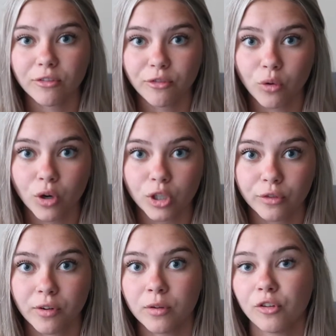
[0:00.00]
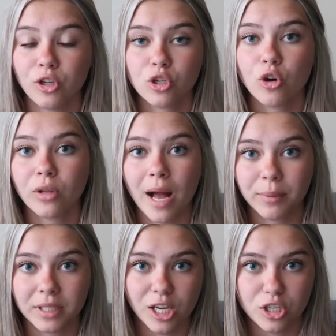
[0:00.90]
for your total
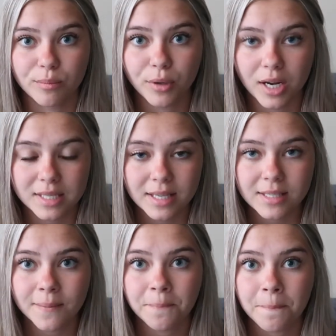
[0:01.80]
application process.